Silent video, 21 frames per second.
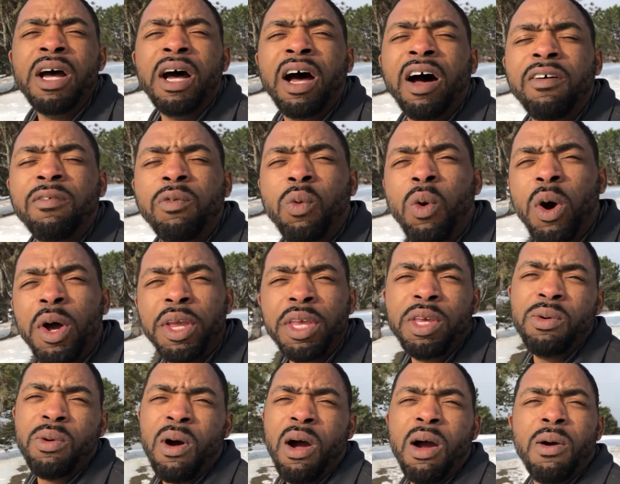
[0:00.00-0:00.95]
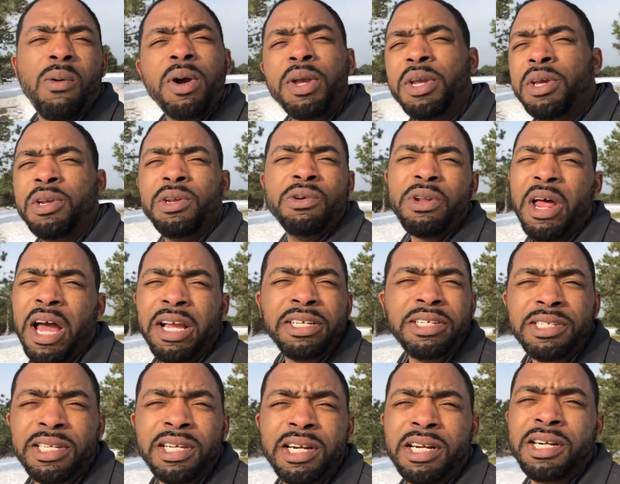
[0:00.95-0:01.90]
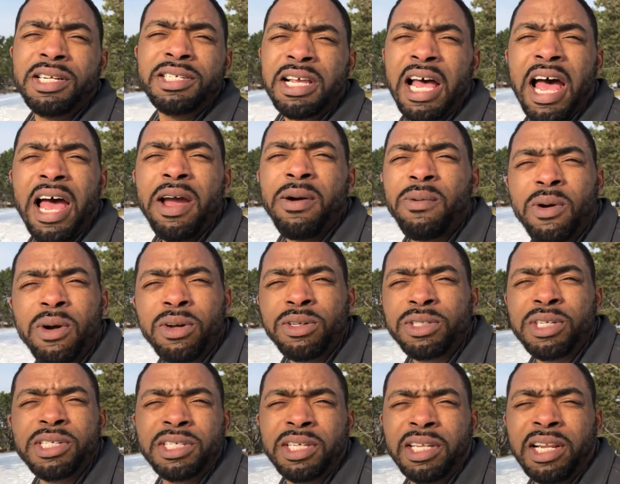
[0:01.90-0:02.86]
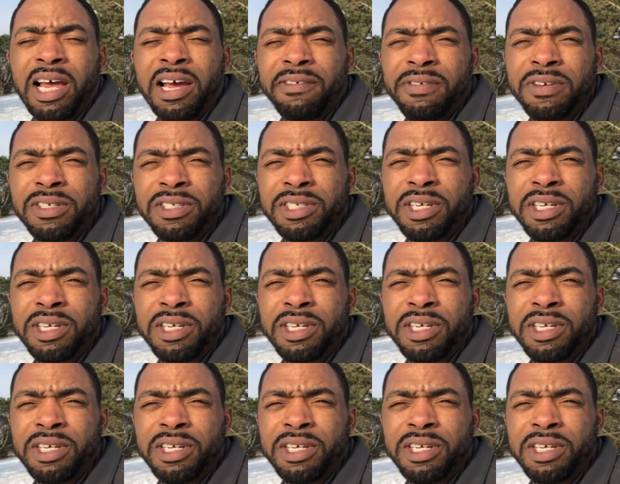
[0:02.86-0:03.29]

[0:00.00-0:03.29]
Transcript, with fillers: of what you are and what you do, not just in the design world, just in life in